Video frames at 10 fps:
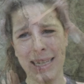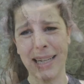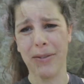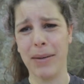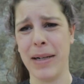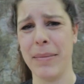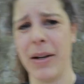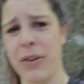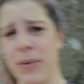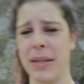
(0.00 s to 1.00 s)
me, I rub my
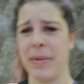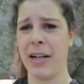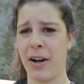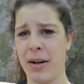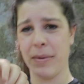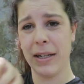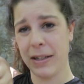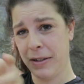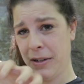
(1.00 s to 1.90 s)
mouth with my arm